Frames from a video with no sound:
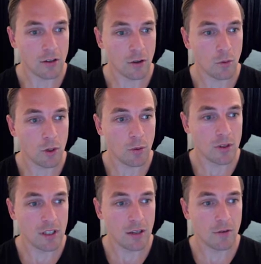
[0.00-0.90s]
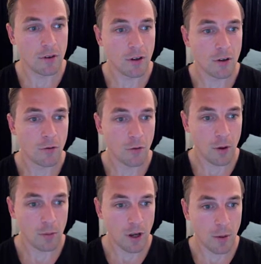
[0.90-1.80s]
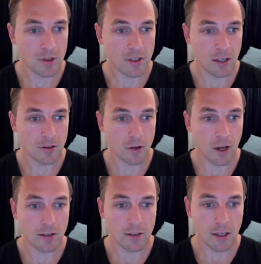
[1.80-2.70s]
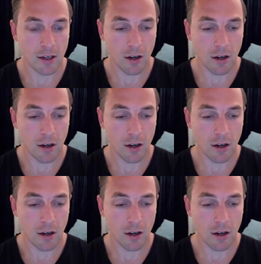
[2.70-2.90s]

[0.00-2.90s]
so we received from Thomas Sanser as the